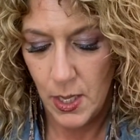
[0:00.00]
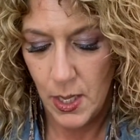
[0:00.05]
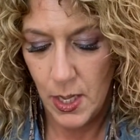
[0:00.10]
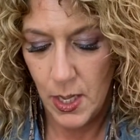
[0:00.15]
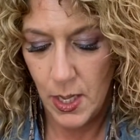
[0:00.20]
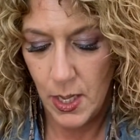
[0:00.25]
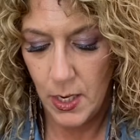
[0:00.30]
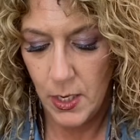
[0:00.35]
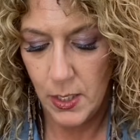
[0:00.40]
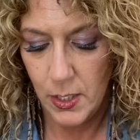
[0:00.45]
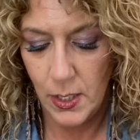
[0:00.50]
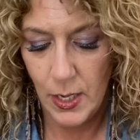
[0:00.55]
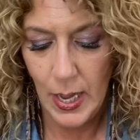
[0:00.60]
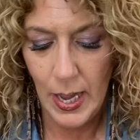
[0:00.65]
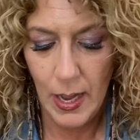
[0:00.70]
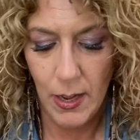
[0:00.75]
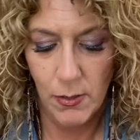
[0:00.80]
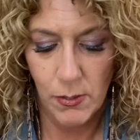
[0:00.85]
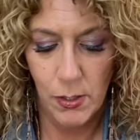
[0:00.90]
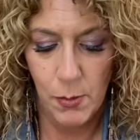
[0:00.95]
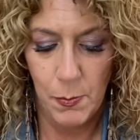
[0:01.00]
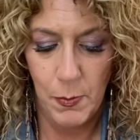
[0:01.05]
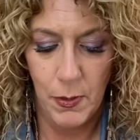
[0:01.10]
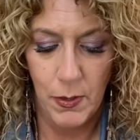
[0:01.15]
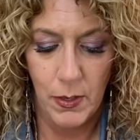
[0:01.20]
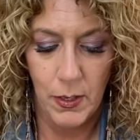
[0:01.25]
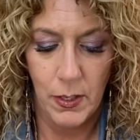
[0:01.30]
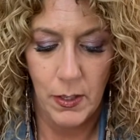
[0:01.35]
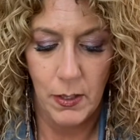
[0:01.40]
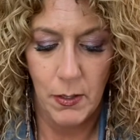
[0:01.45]
And Cow
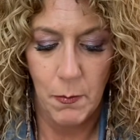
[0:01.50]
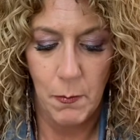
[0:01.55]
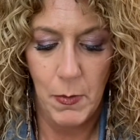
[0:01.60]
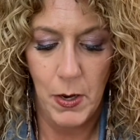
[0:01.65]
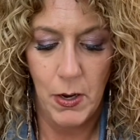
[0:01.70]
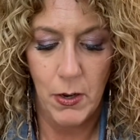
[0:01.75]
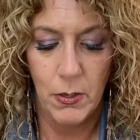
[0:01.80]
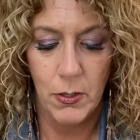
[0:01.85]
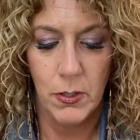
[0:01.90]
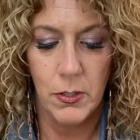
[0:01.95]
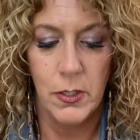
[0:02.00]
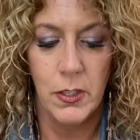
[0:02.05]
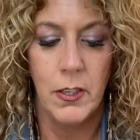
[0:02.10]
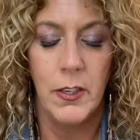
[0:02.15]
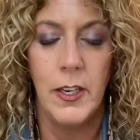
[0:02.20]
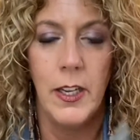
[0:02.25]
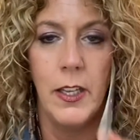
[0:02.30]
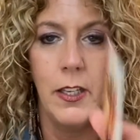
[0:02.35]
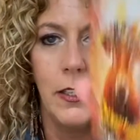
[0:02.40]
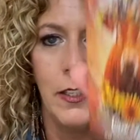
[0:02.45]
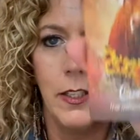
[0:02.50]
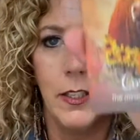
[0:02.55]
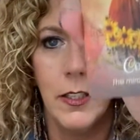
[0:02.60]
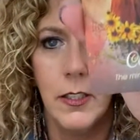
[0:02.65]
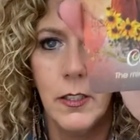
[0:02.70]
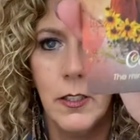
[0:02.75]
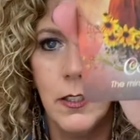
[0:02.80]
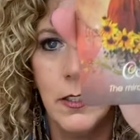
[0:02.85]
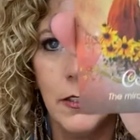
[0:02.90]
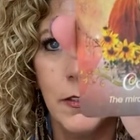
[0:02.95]
Spirit. The miracles are
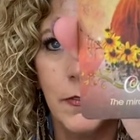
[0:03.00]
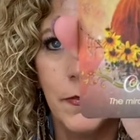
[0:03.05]
endless.